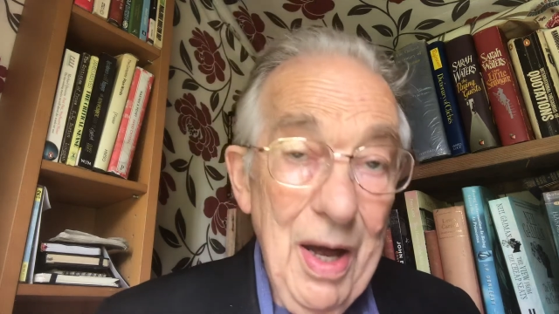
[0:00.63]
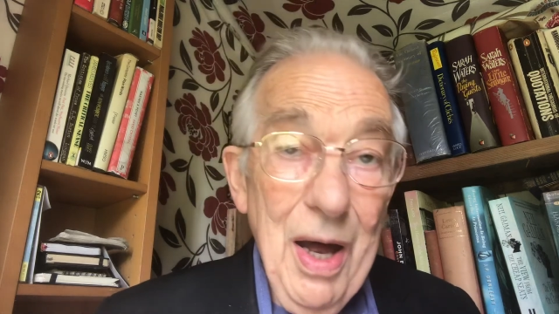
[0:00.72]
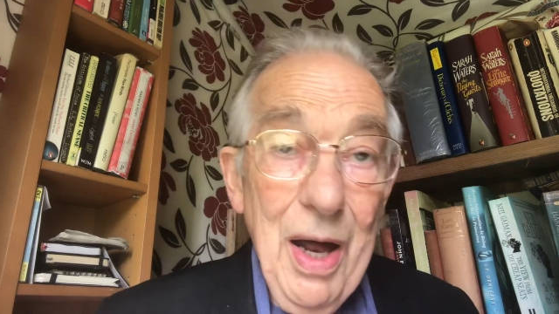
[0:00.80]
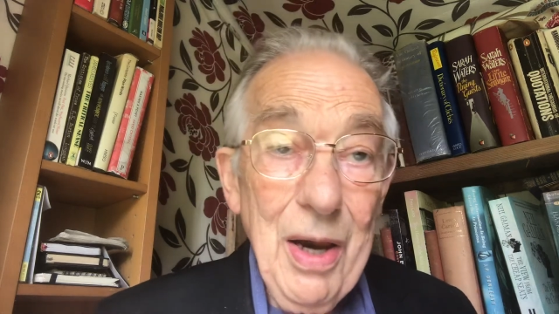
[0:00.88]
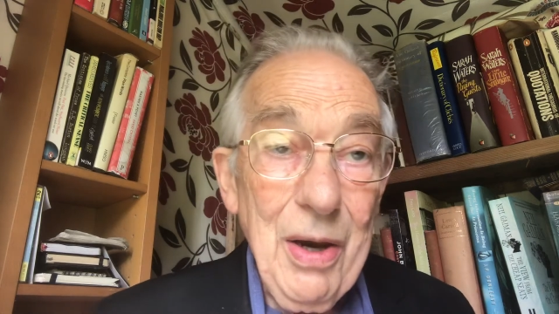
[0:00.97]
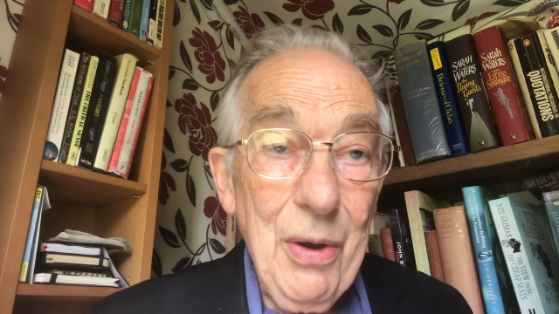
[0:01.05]

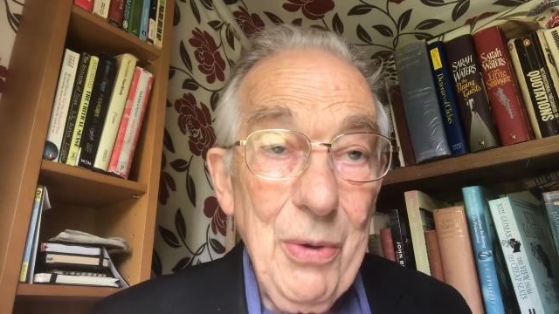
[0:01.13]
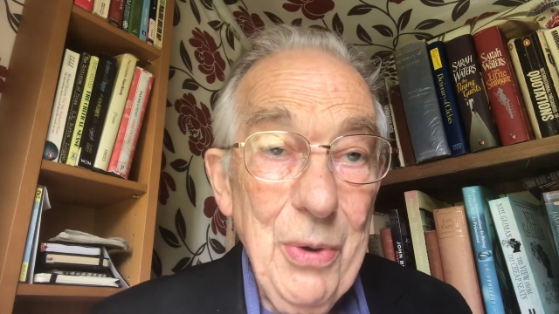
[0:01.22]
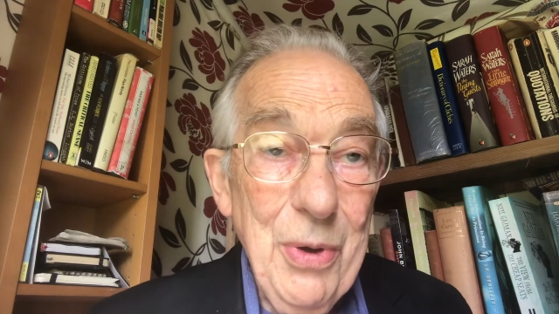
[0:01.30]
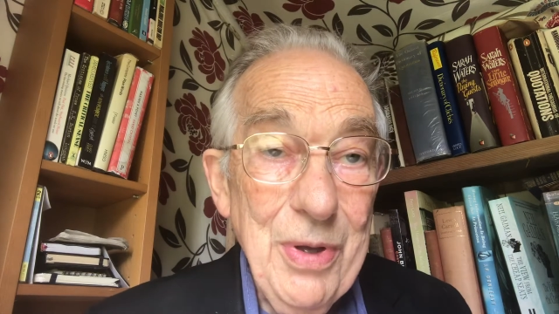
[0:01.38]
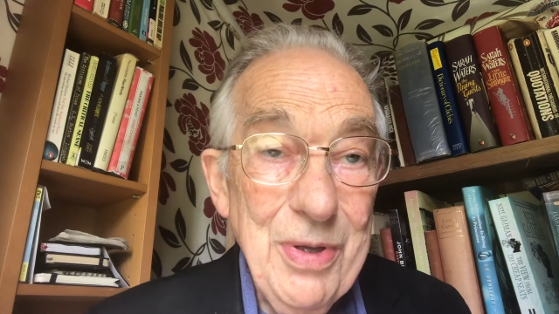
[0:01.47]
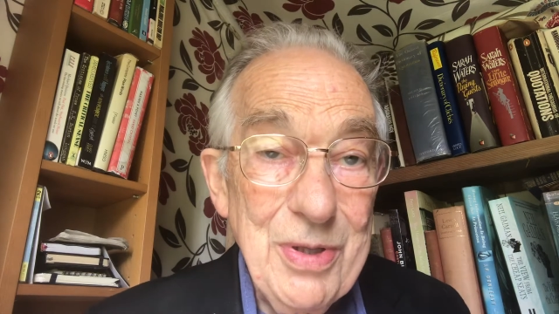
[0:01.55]
Hello,
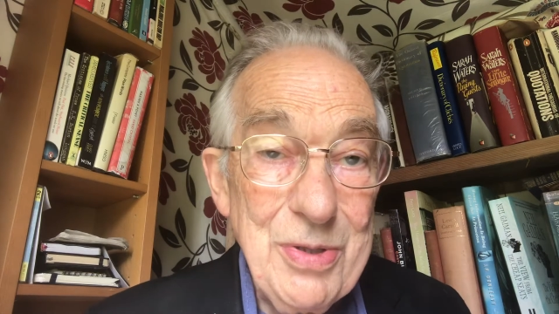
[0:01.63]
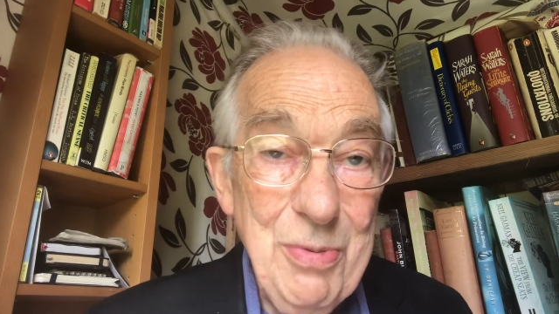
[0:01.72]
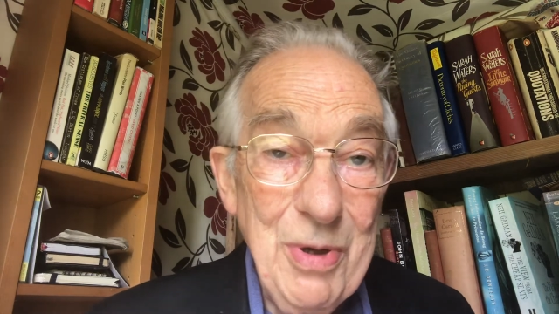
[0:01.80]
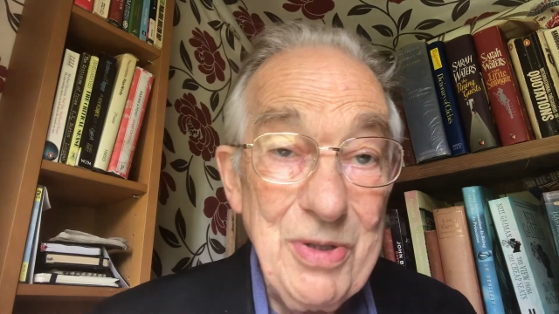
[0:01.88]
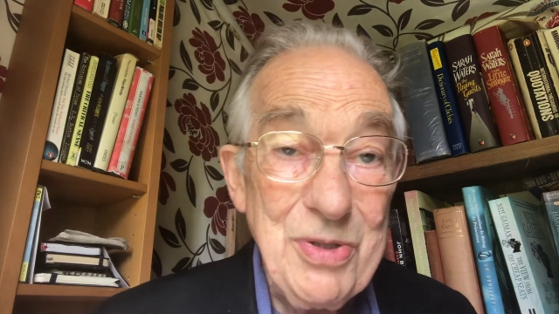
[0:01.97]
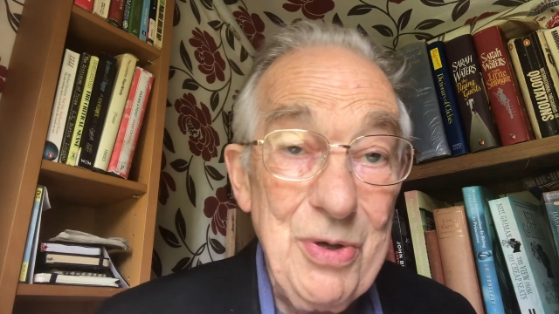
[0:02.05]
this
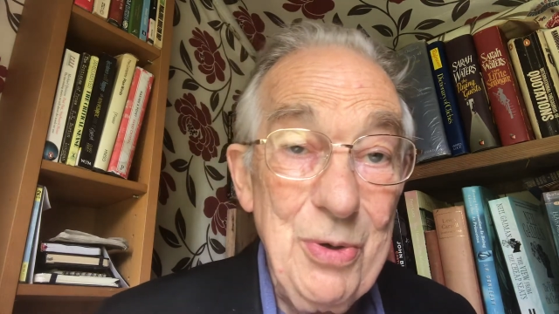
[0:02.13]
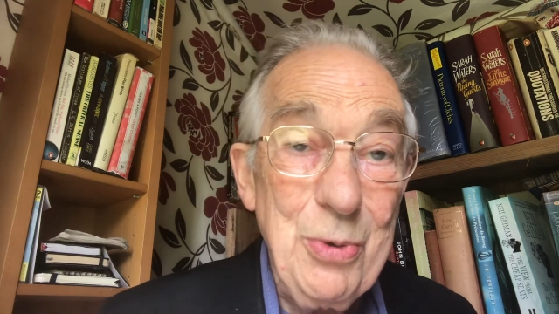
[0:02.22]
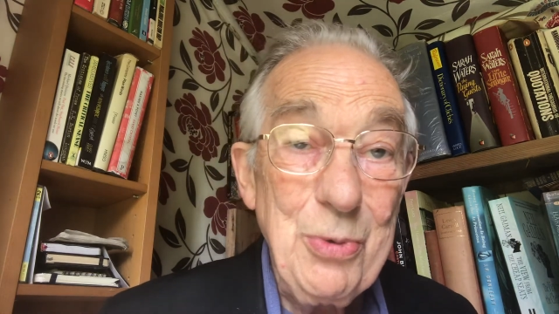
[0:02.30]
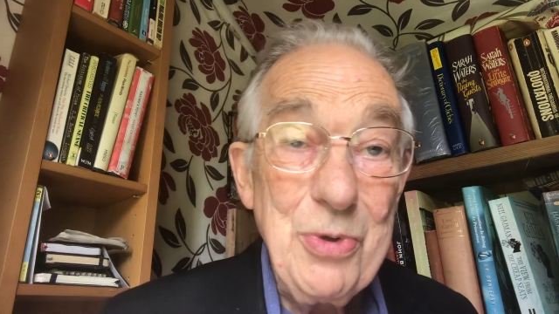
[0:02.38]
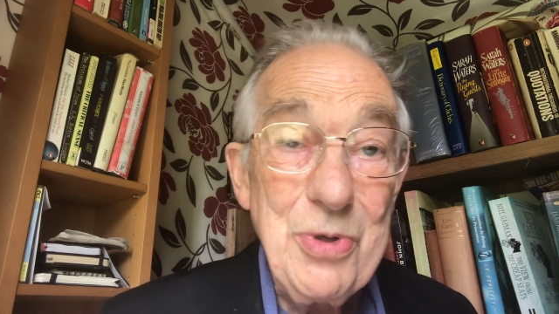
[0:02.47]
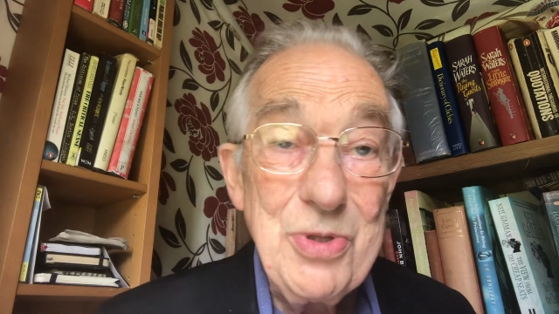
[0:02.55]
one's
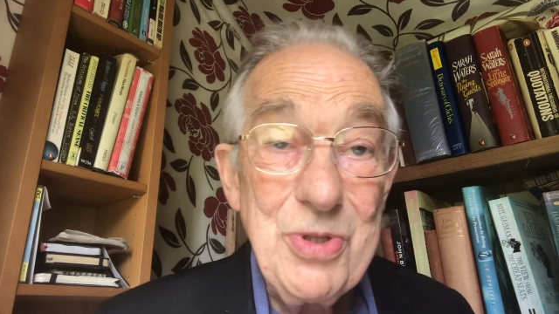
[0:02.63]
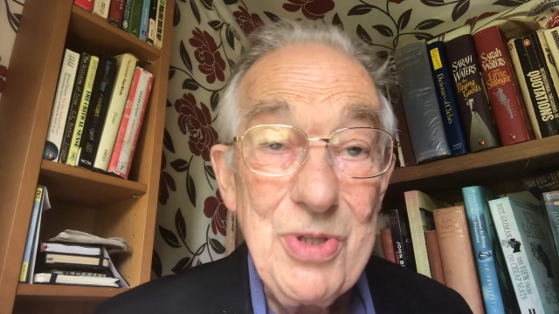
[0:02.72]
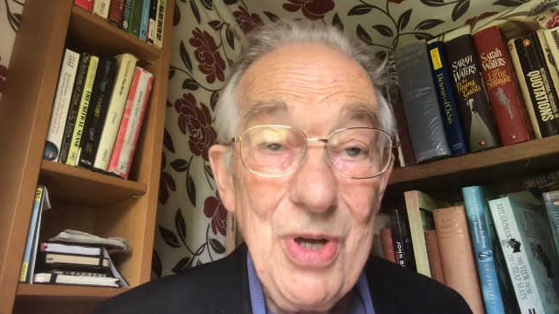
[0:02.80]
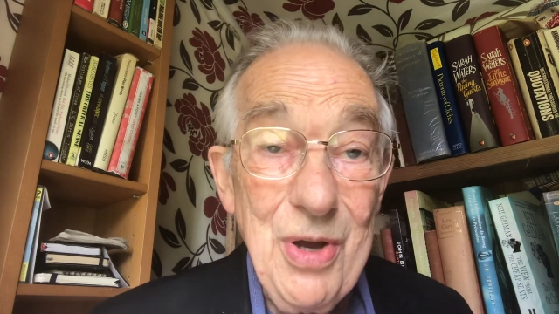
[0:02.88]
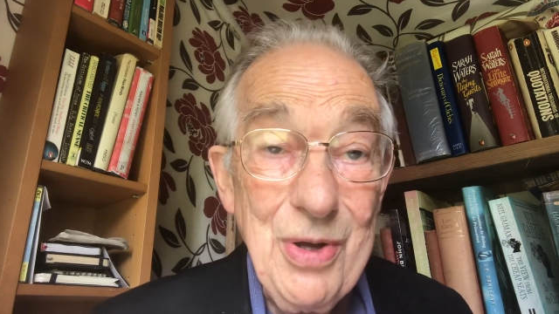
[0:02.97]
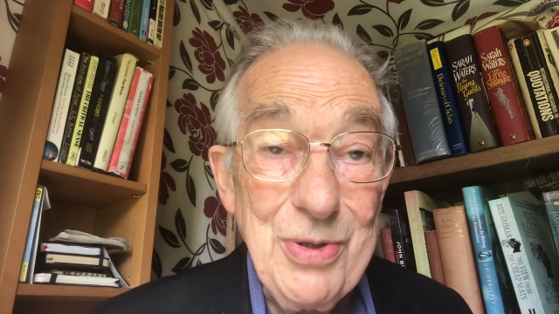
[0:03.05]
called the
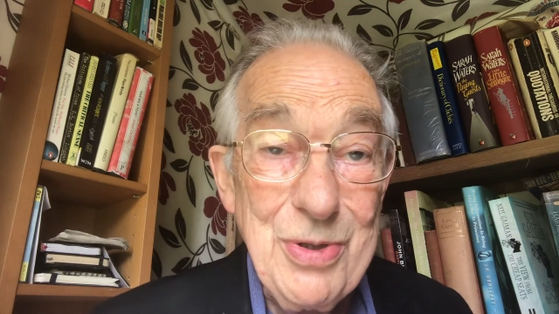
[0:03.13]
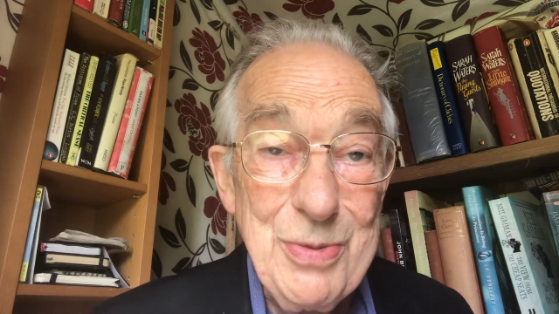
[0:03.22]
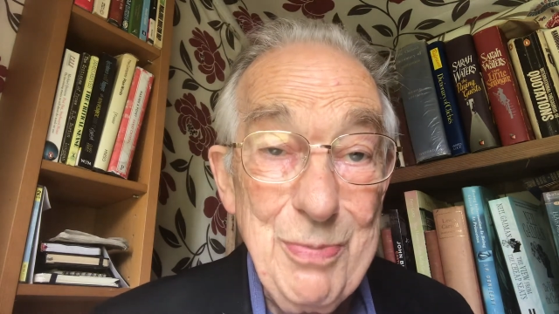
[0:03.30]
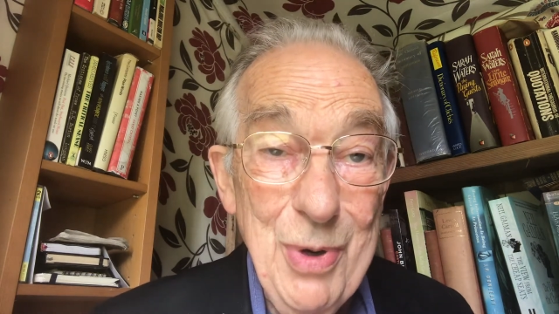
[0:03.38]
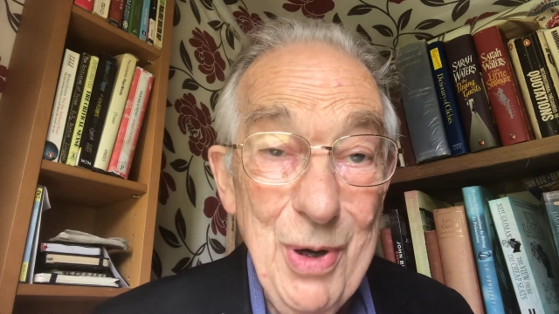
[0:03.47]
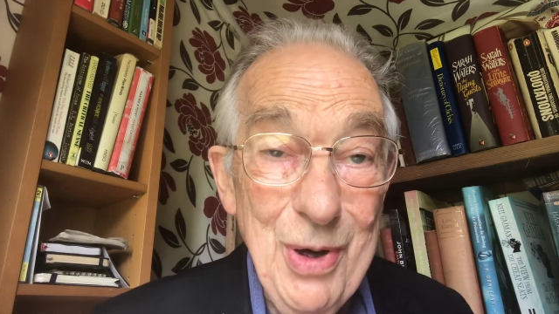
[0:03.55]
Science
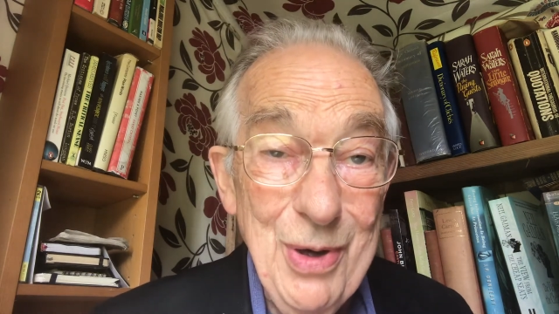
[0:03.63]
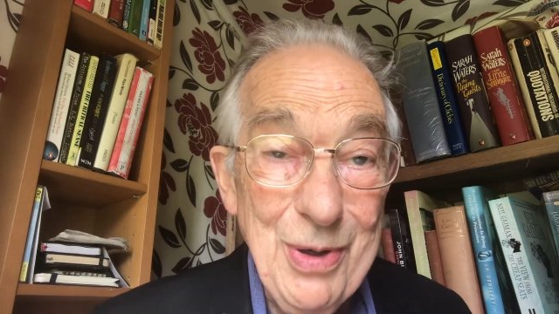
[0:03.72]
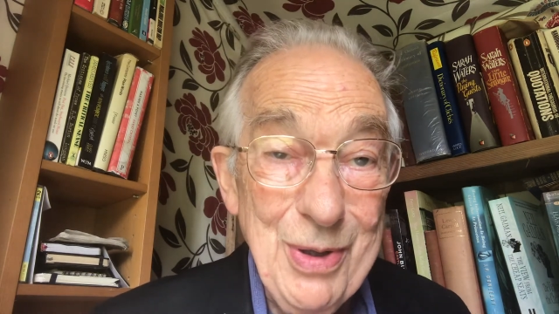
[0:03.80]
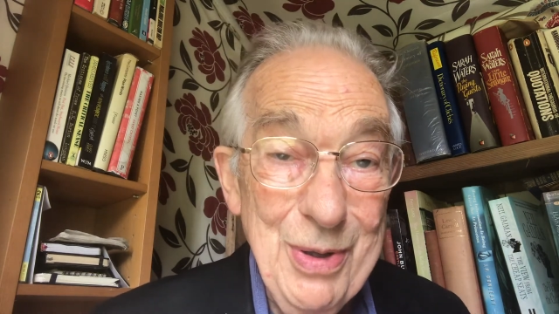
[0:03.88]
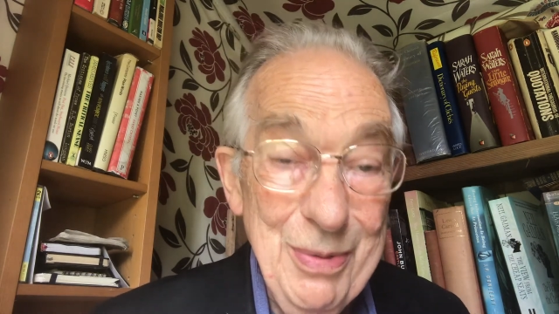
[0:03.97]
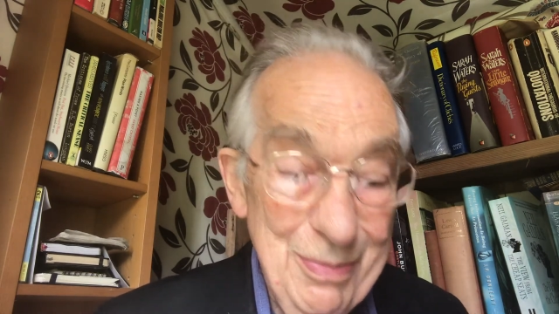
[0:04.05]
Park.